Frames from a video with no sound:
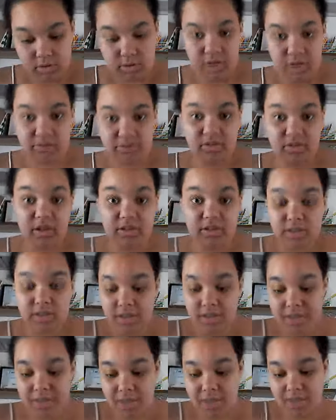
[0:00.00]
After all, it's
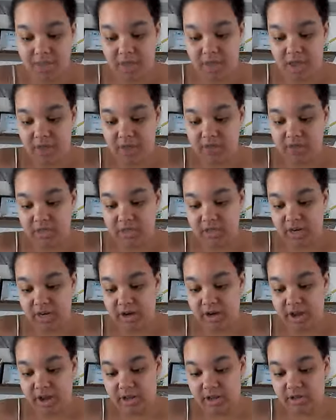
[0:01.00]
their baby. They have to
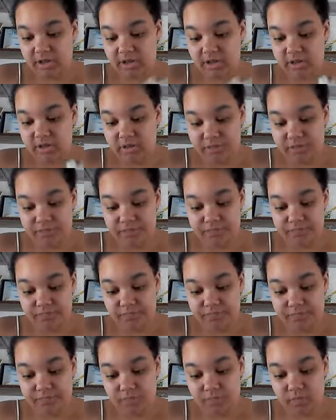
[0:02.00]
stare at it, so
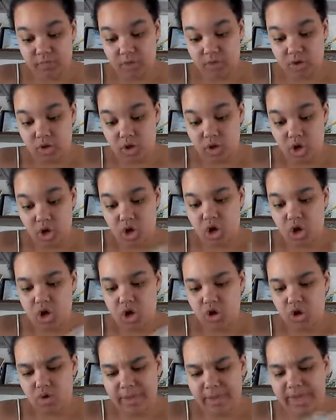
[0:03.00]

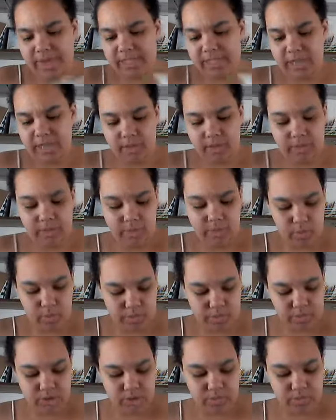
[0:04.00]
who am I to tell people
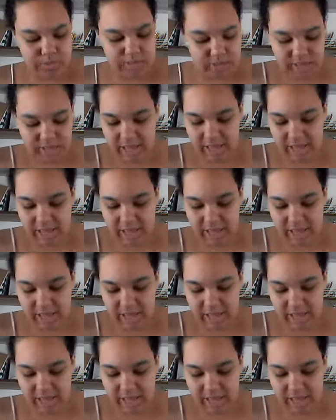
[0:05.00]
what to do with their